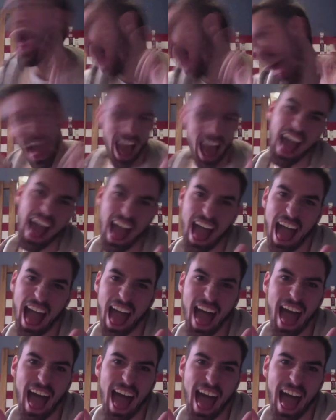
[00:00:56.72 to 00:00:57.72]

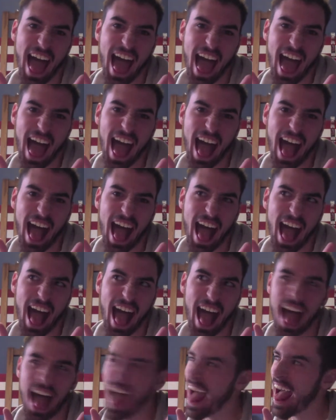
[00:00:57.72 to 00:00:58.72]

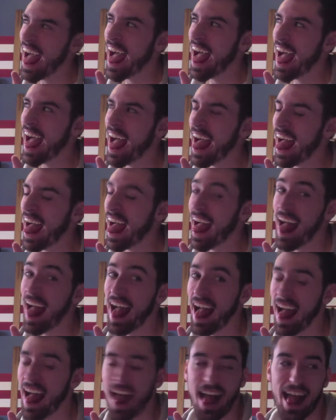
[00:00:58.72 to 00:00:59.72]

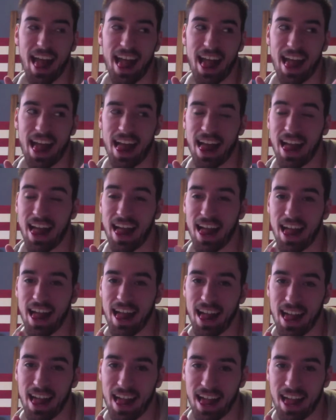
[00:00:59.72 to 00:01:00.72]

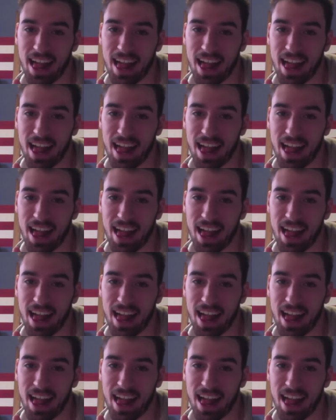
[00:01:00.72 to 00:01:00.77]
[no speech]